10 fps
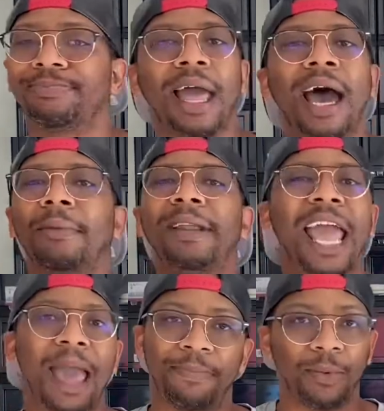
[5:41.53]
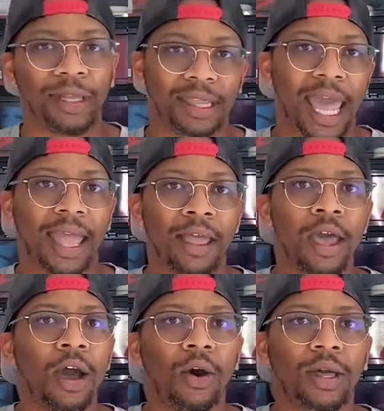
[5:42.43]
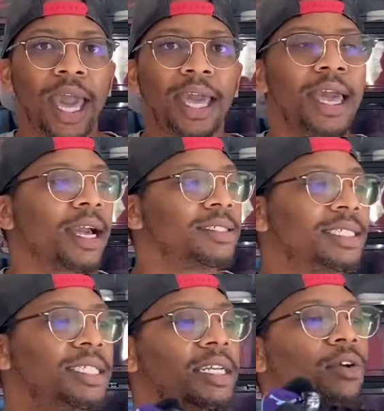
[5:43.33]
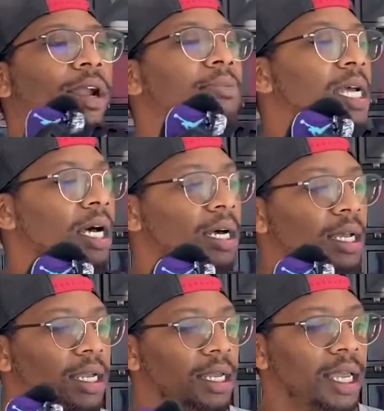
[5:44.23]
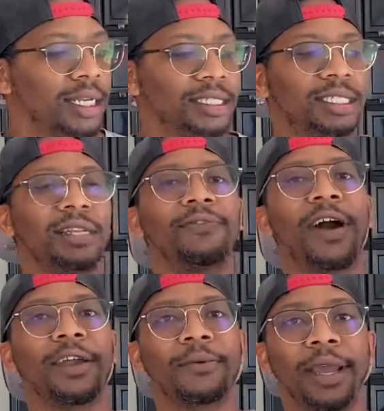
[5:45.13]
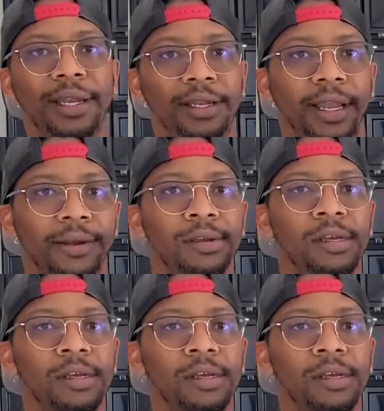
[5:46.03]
I'd have been happy with that, okay? Because I see the grape tongue and I see the fire red in there.